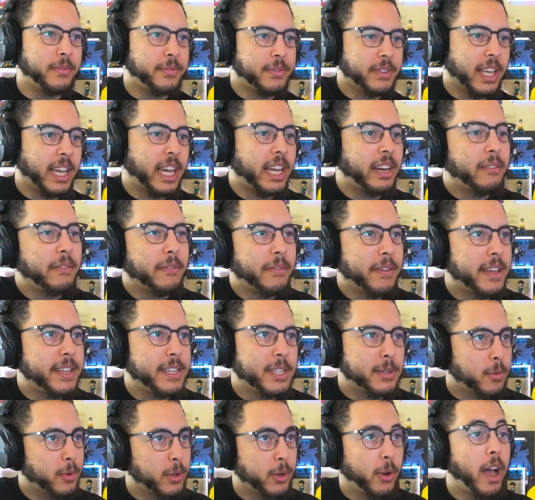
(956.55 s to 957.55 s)
like an
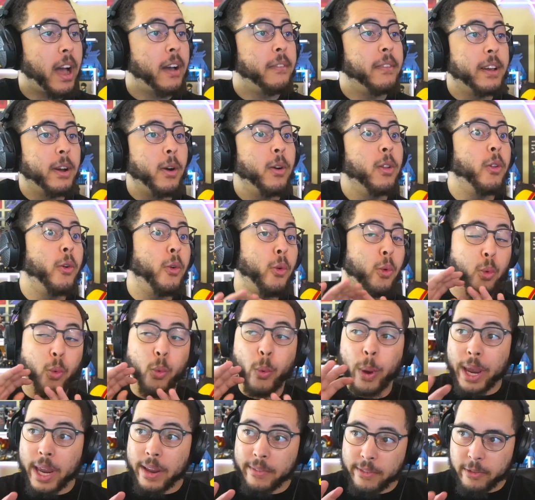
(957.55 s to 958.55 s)
event where you'll have like a little
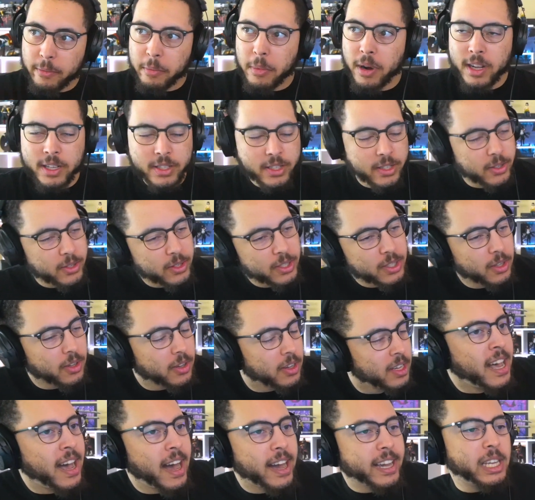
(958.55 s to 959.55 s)
wave of monsters. So
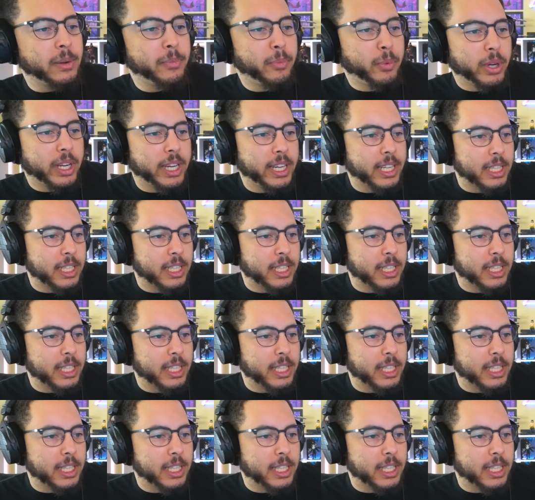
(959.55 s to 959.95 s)
I keep forgetting